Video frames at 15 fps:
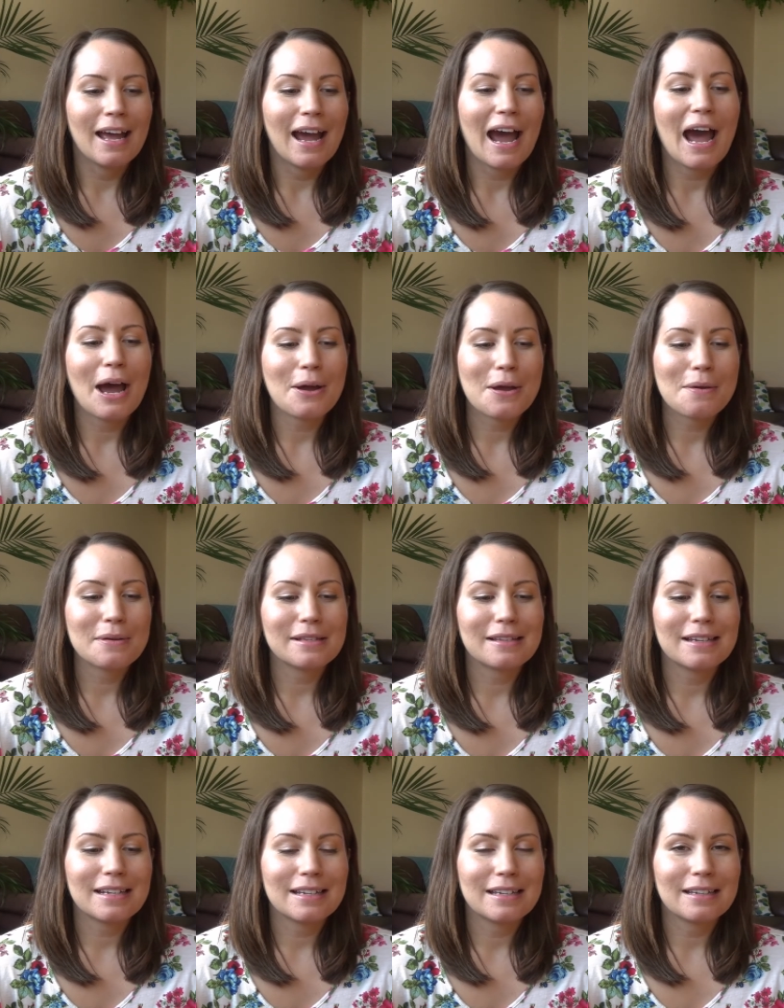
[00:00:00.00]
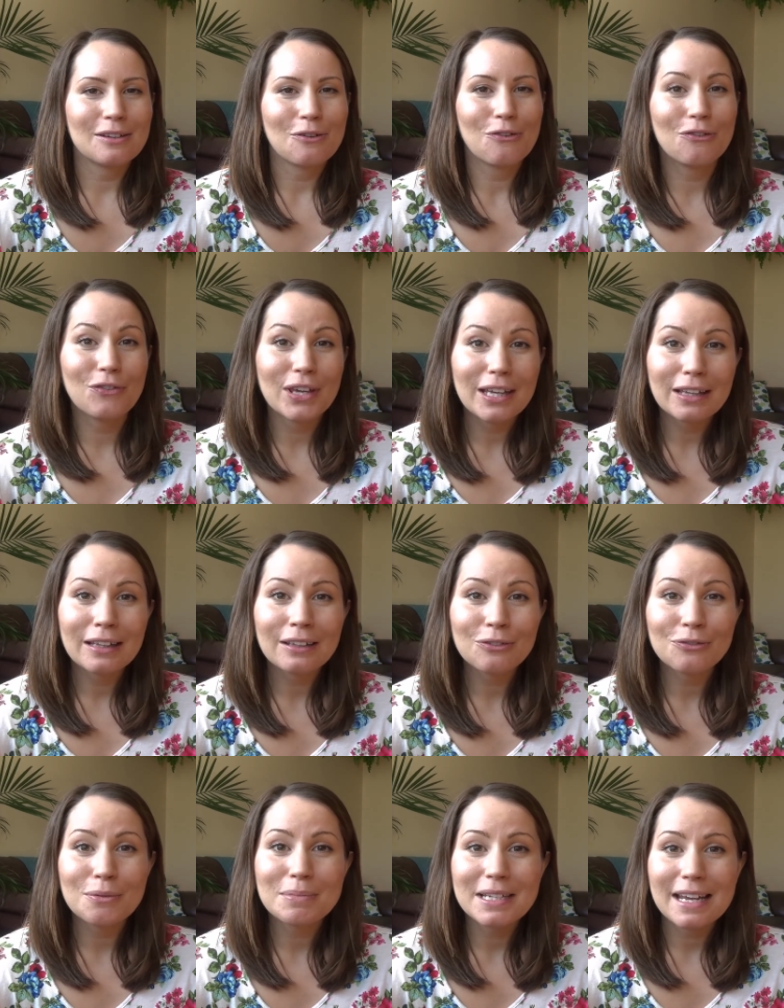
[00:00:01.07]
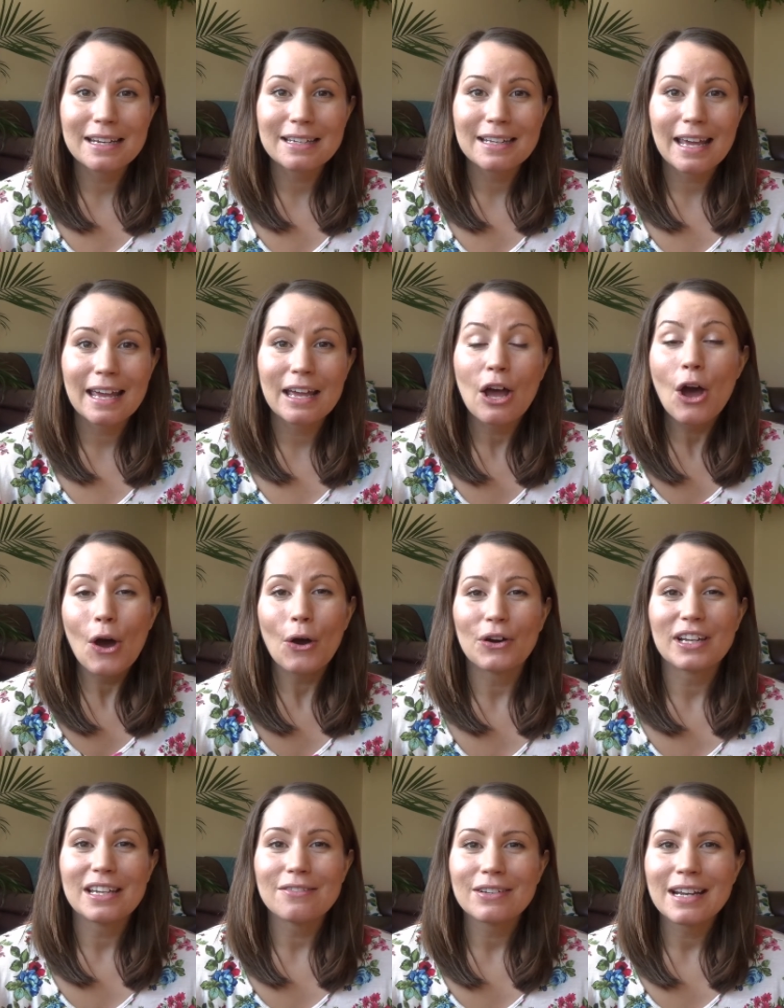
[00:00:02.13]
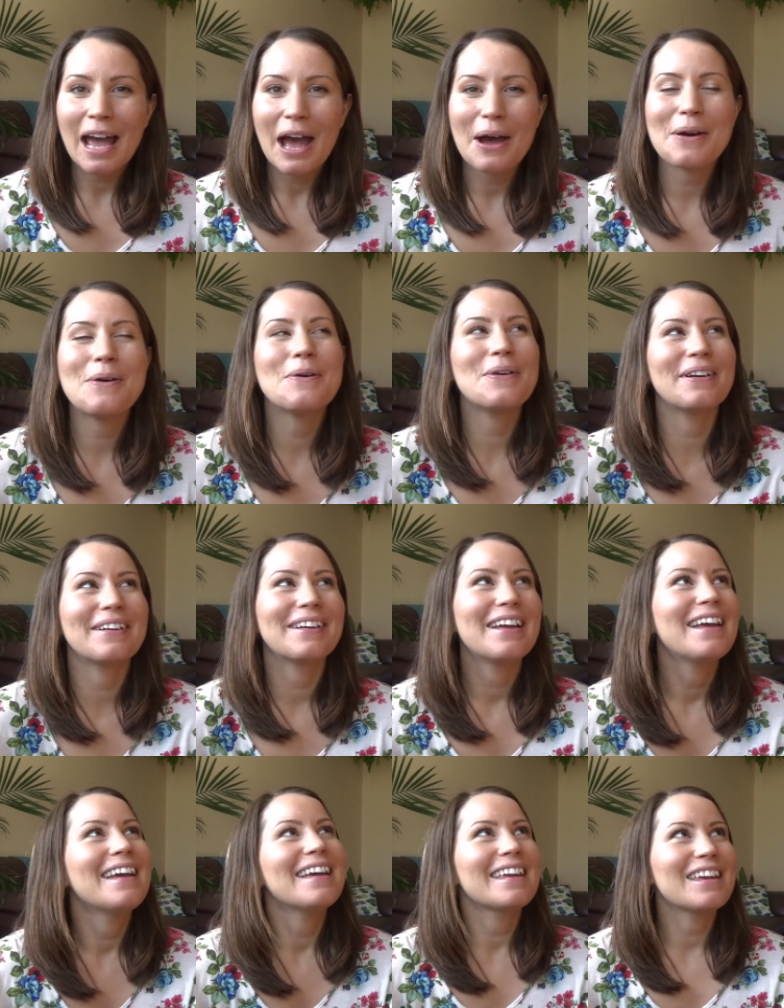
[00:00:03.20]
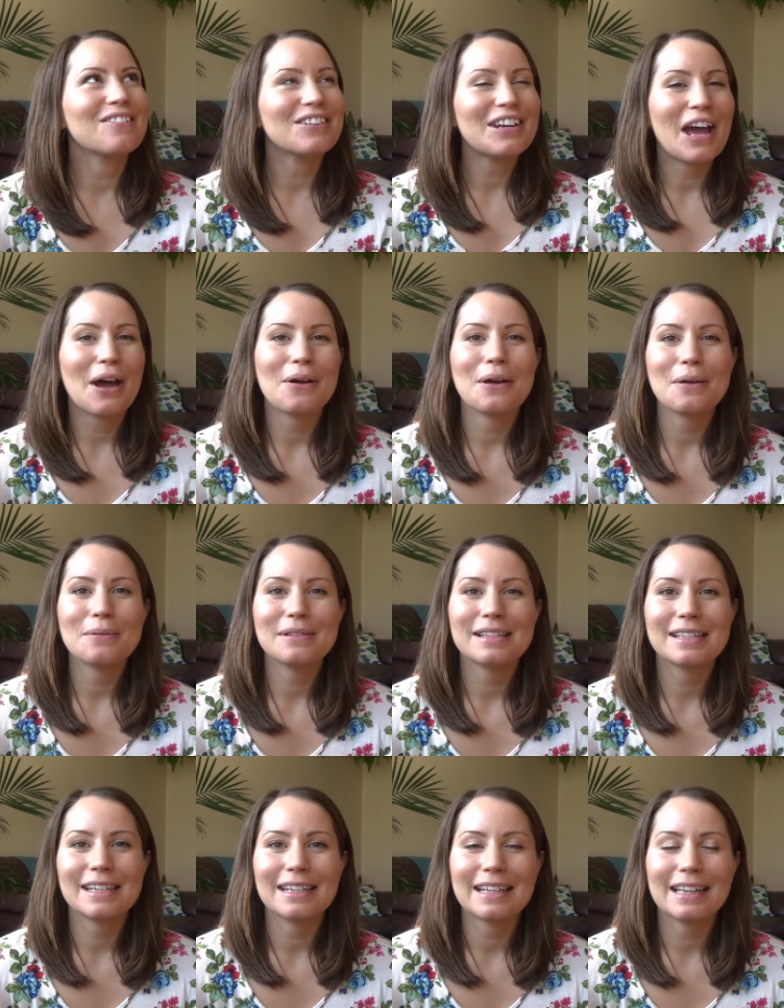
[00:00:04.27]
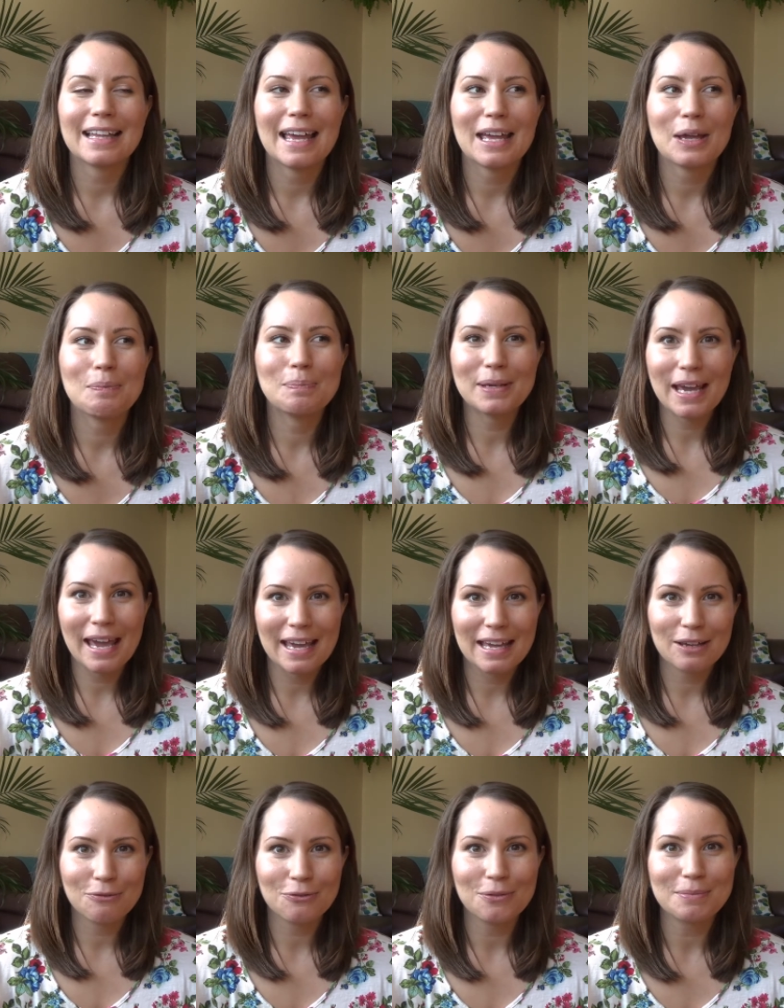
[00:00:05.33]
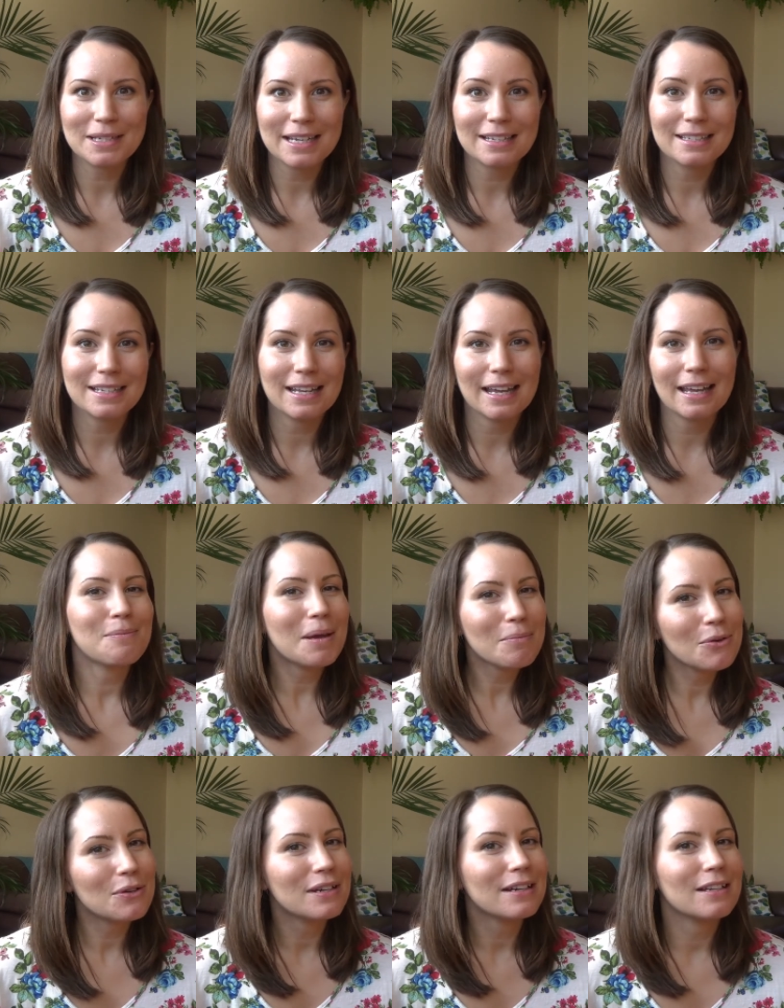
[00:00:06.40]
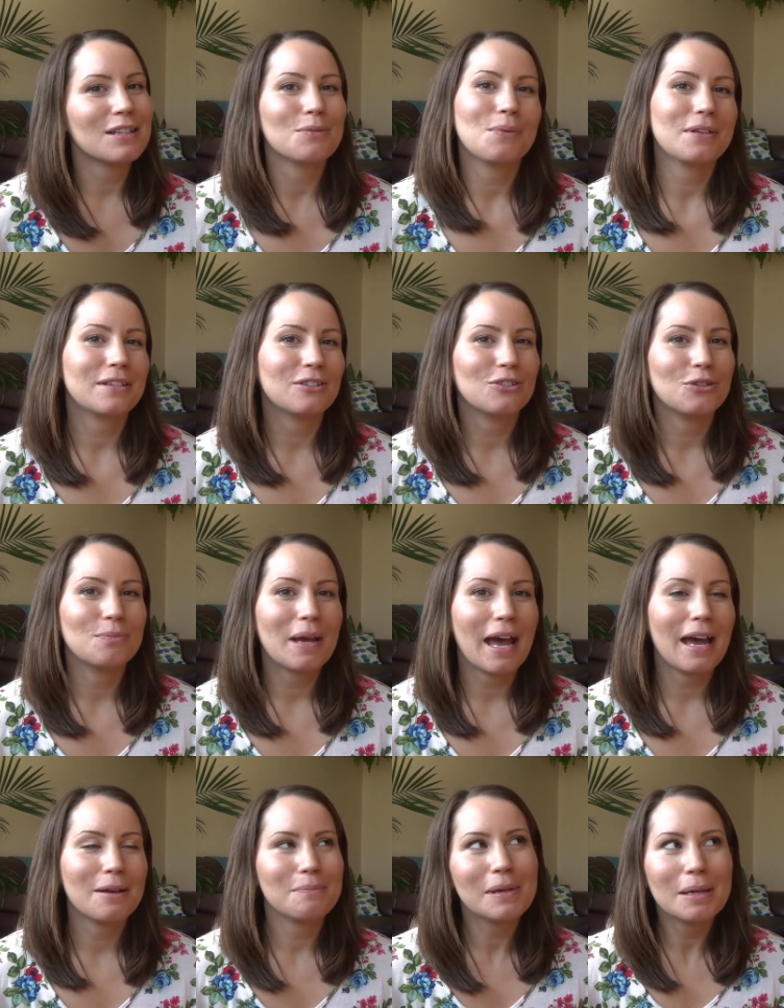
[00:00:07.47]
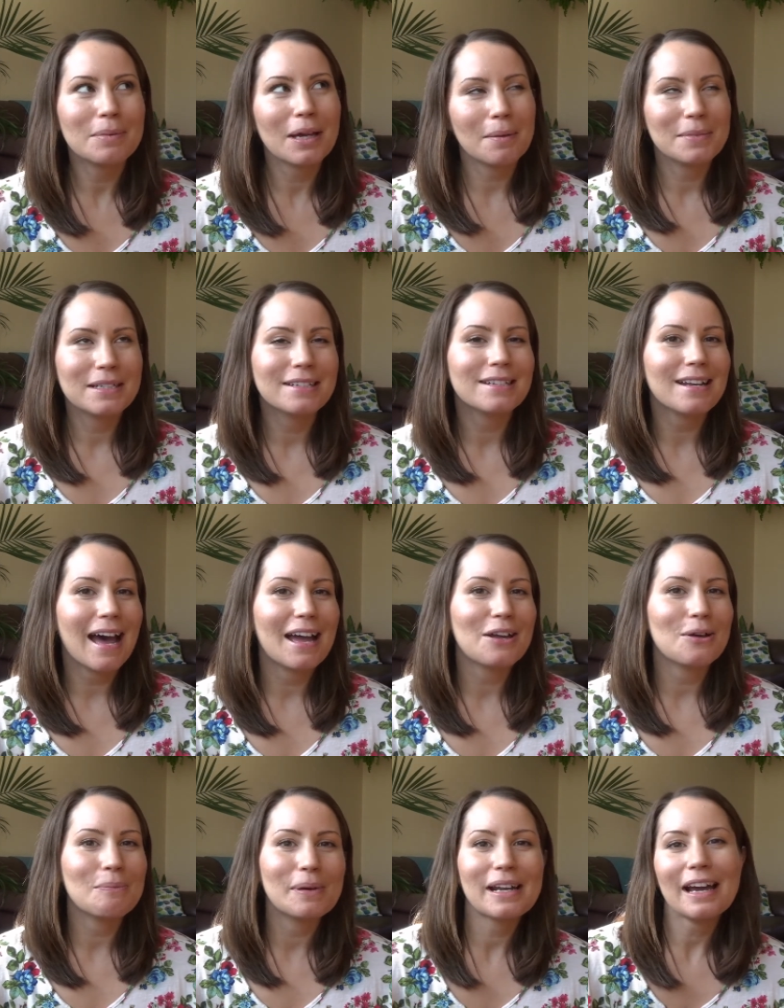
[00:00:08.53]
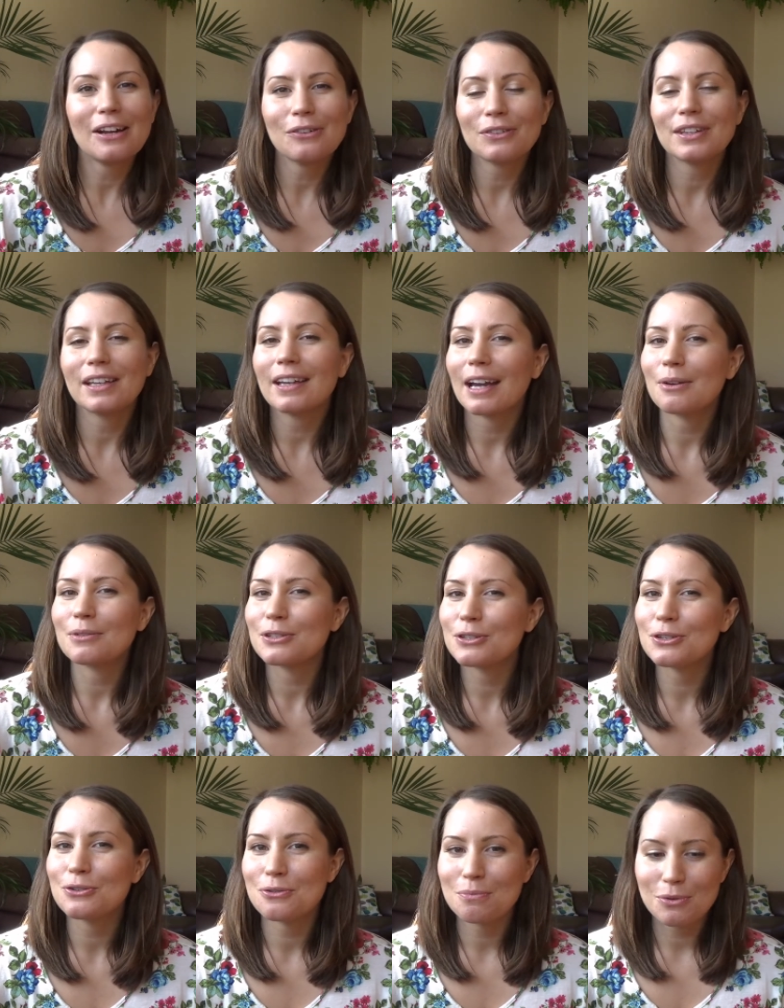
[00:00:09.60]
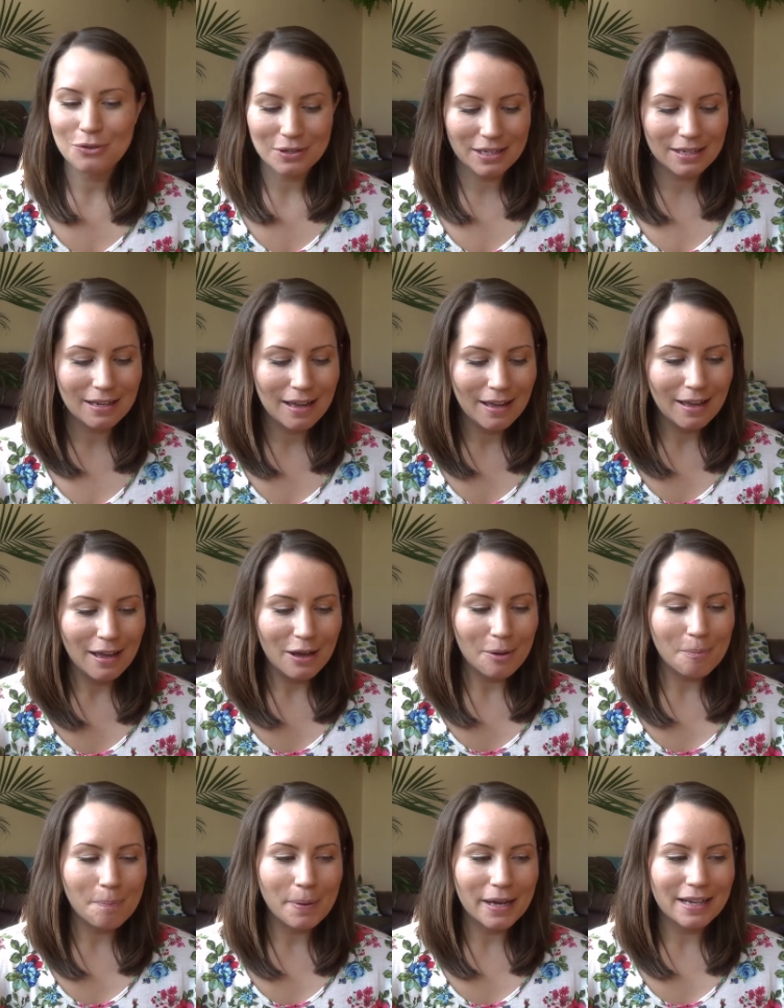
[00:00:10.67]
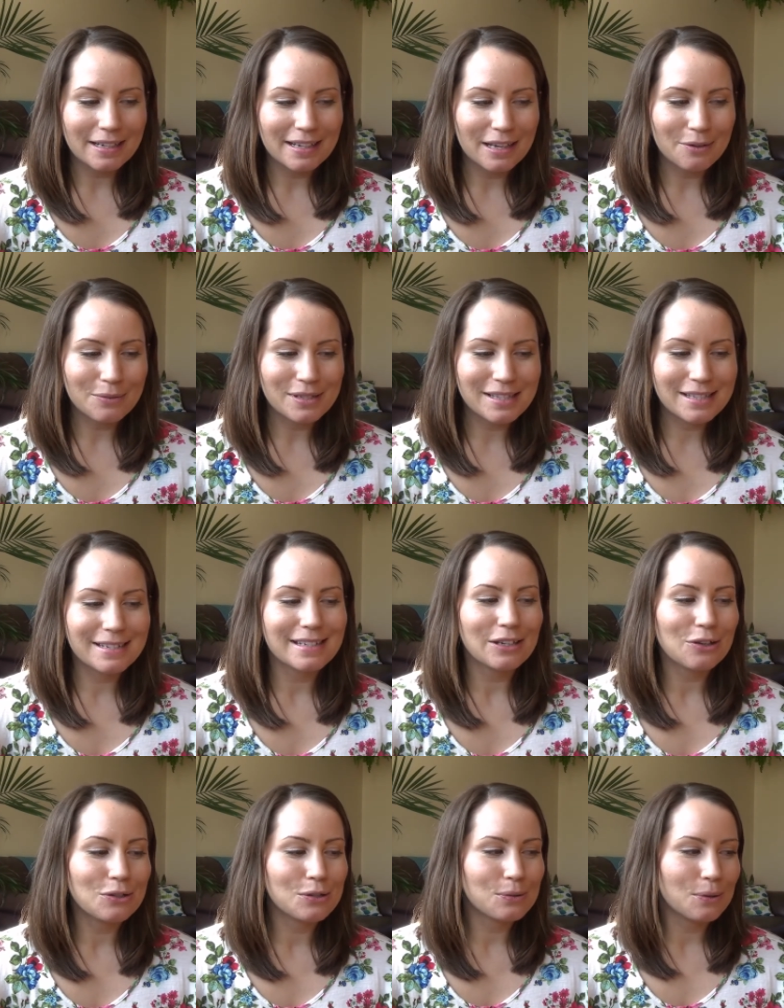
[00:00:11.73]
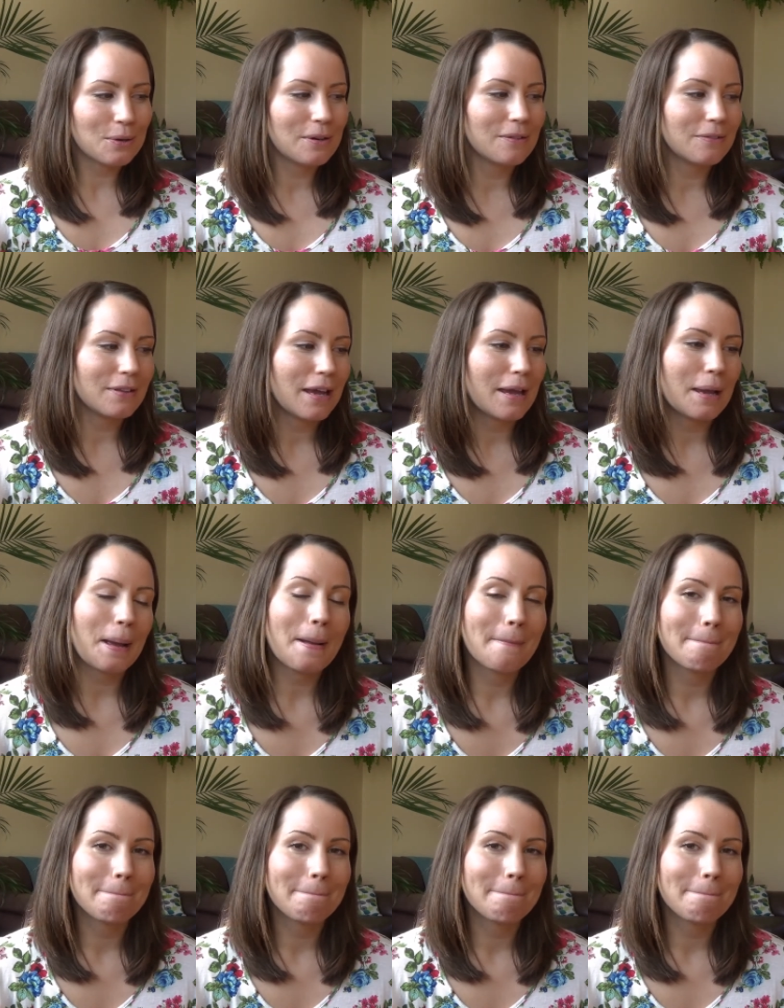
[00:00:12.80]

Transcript: how I was gonna feel from day to day, or even how I was gonna like behave from day to day. My moodiness wasn't too bad. Maybe I'm in denial, but I don't think I was too moody. But it was still sort of like,